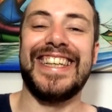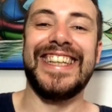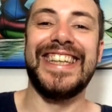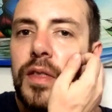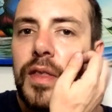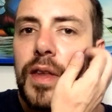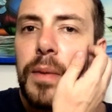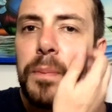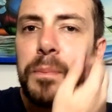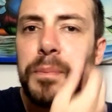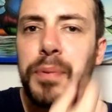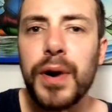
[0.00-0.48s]

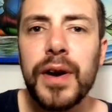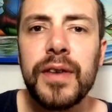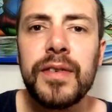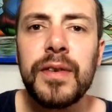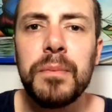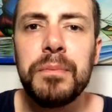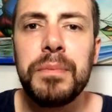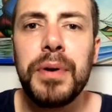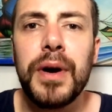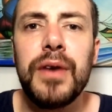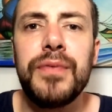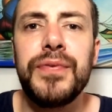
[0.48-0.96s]
The
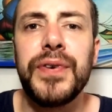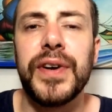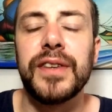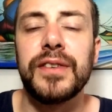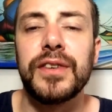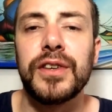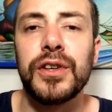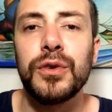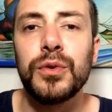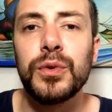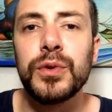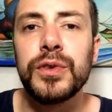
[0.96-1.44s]
present perfect
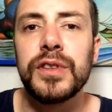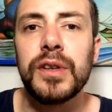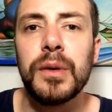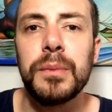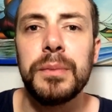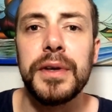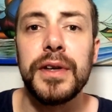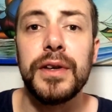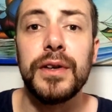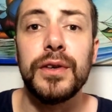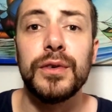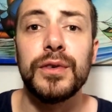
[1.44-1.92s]
can also
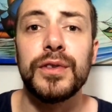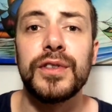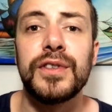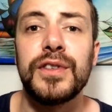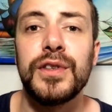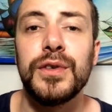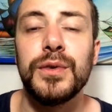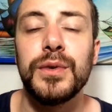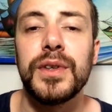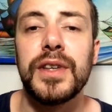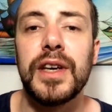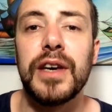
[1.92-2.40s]
be used
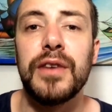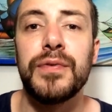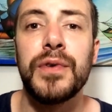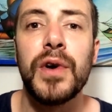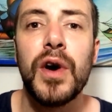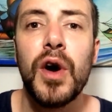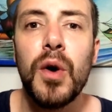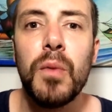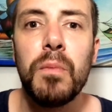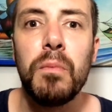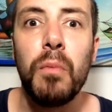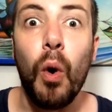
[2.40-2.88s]
to give
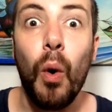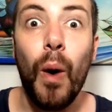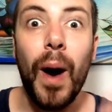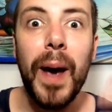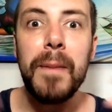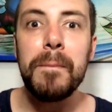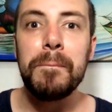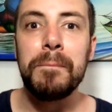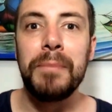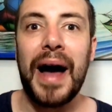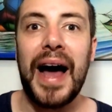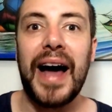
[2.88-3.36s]
more
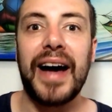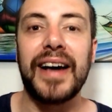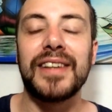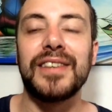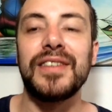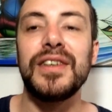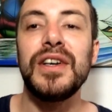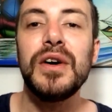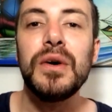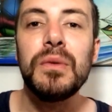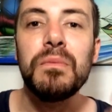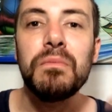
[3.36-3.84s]
impact,
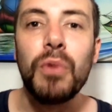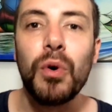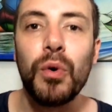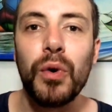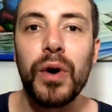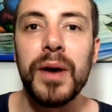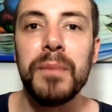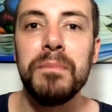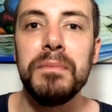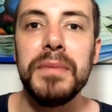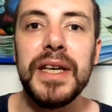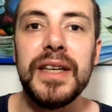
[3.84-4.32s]
more
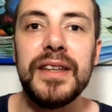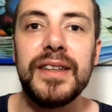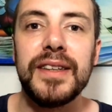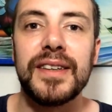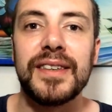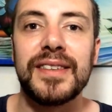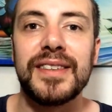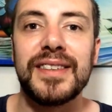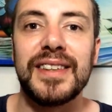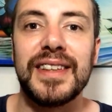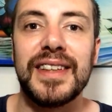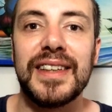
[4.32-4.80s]

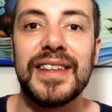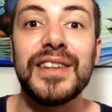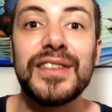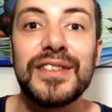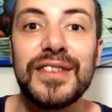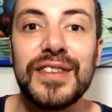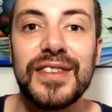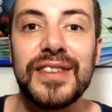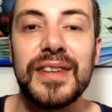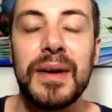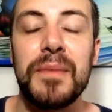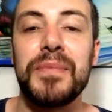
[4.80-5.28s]
immediacy
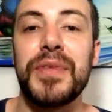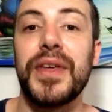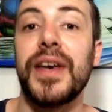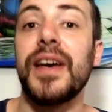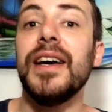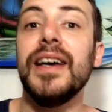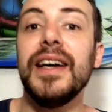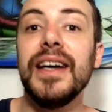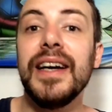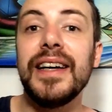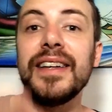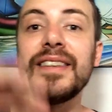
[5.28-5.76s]
to something.
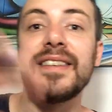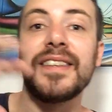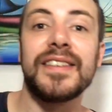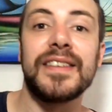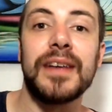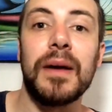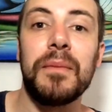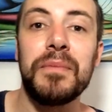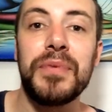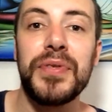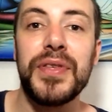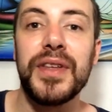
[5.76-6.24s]
It's
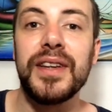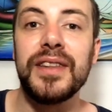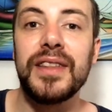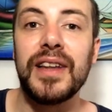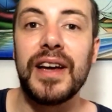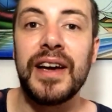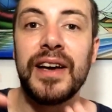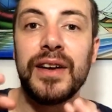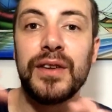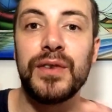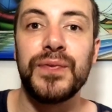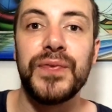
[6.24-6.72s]
something
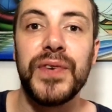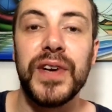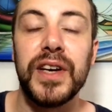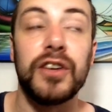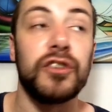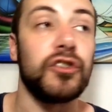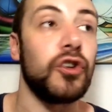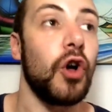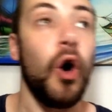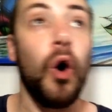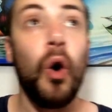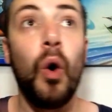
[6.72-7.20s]
that has
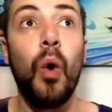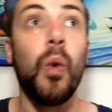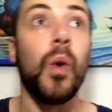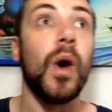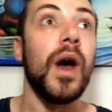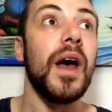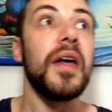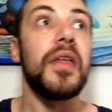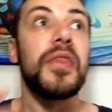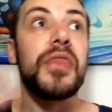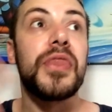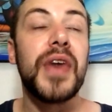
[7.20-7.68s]
finished. Oh,
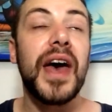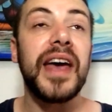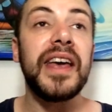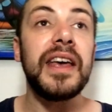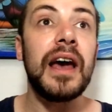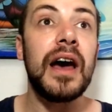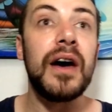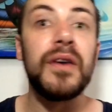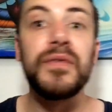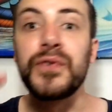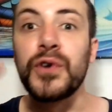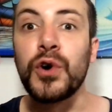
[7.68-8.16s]
they
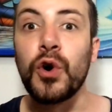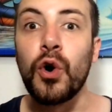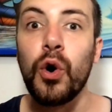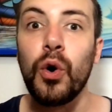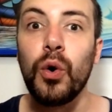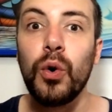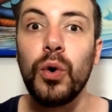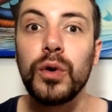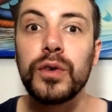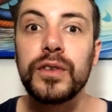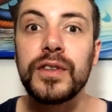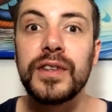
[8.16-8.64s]
have
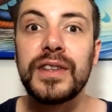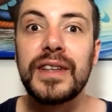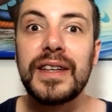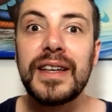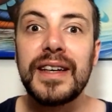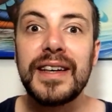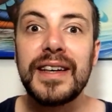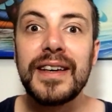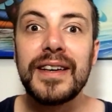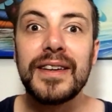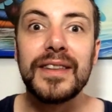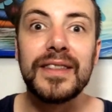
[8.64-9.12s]
caught
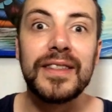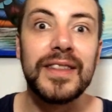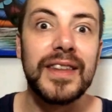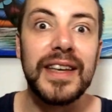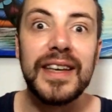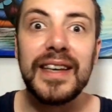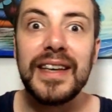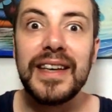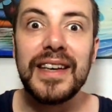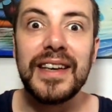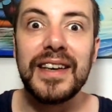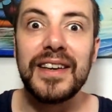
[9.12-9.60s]

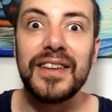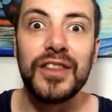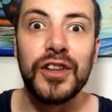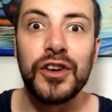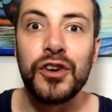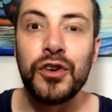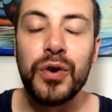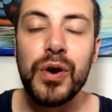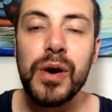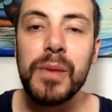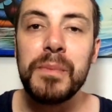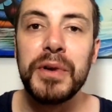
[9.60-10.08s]
the
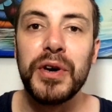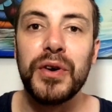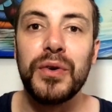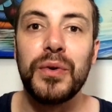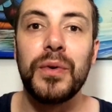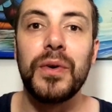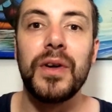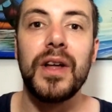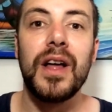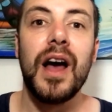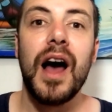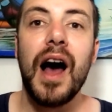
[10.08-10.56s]
criminal.
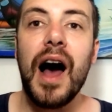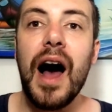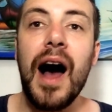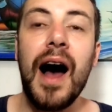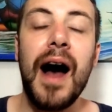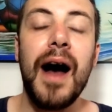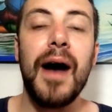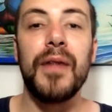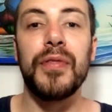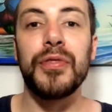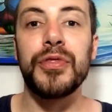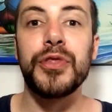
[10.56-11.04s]

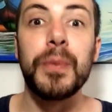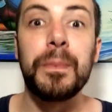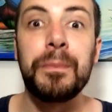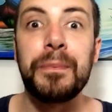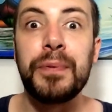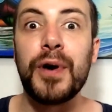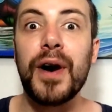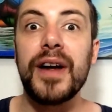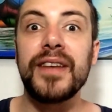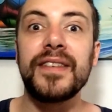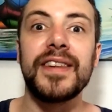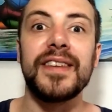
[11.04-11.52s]
The
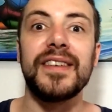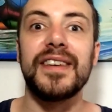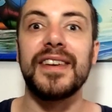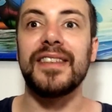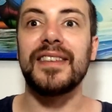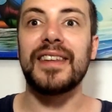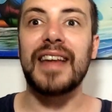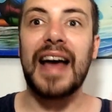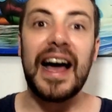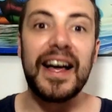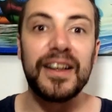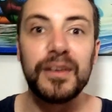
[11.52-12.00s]

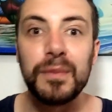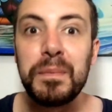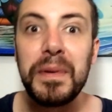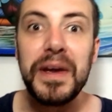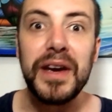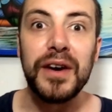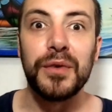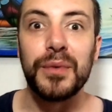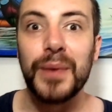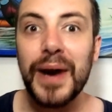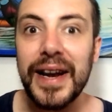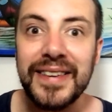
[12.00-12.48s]
president has been
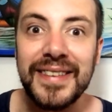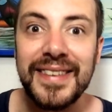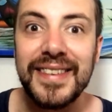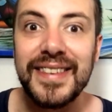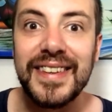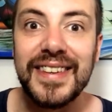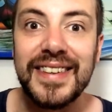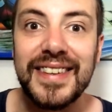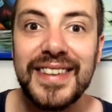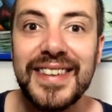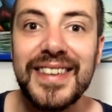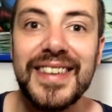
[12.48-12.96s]

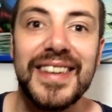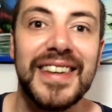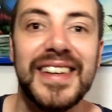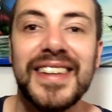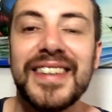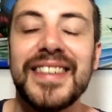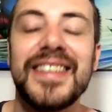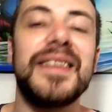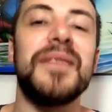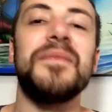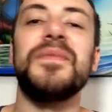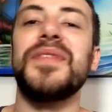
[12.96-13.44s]
arrested.
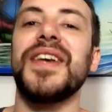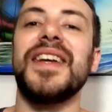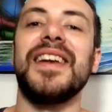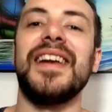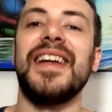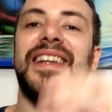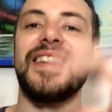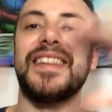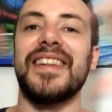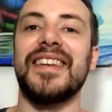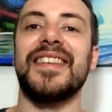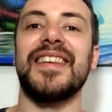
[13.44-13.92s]
Something
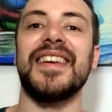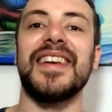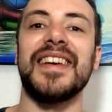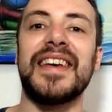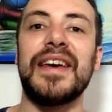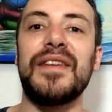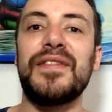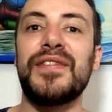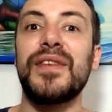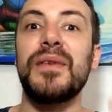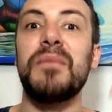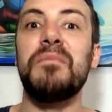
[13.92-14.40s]
like this. It
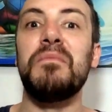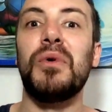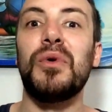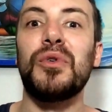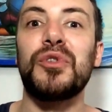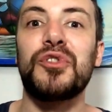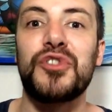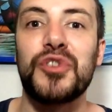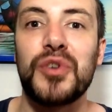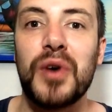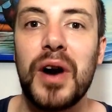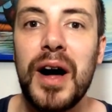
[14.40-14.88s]
gives it more
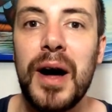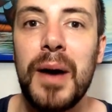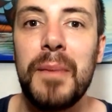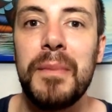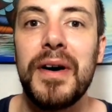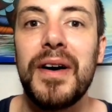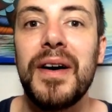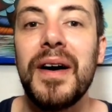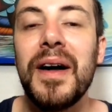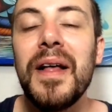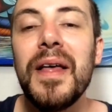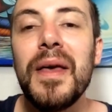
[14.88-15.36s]

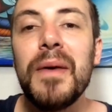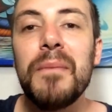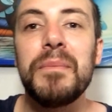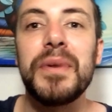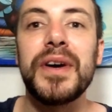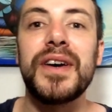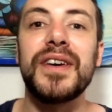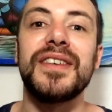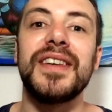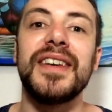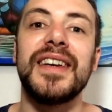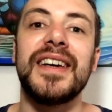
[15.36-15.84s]
drama
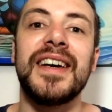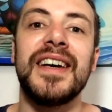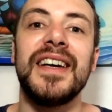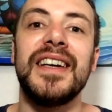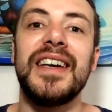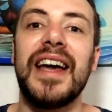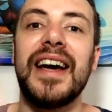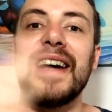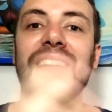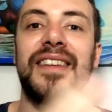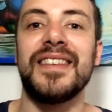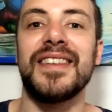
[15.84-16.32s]
because it
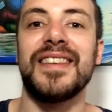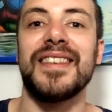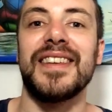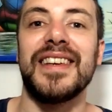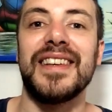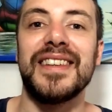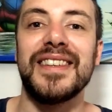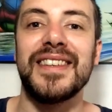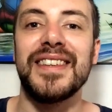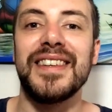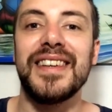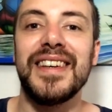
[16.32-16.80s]
connects
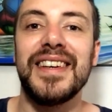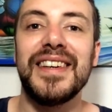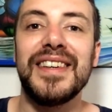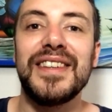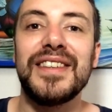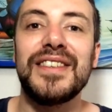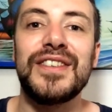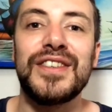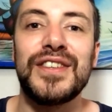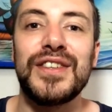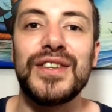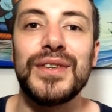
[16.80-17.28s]
it
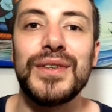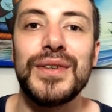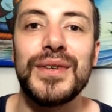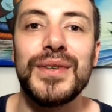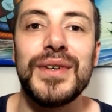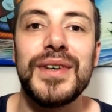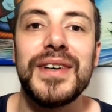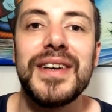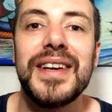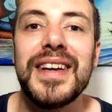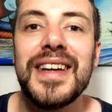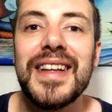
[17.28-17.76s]

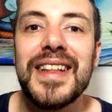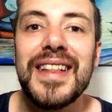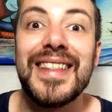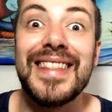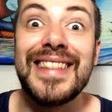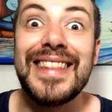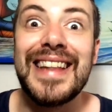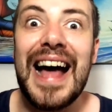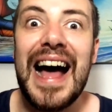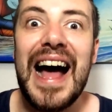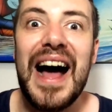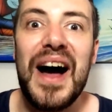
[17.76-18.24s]
to
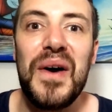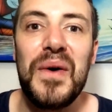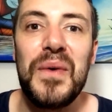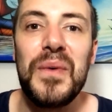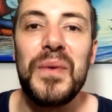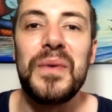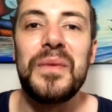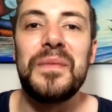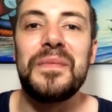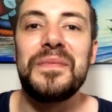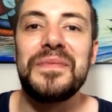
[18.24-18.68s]
now.